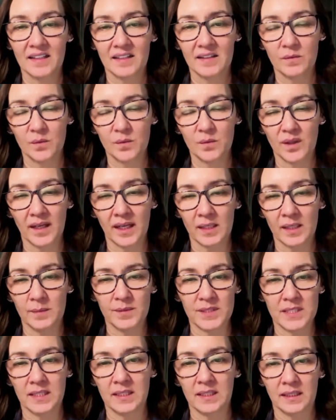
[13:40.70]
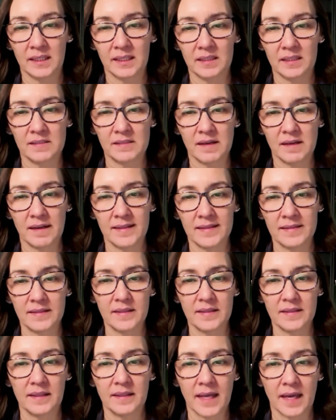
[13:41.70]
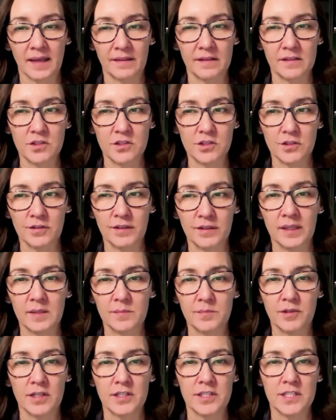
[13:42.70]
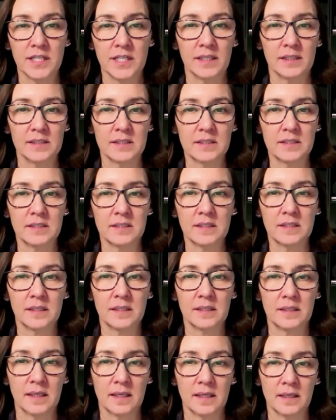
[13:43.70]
Were there any particular insights that you gathered during the project that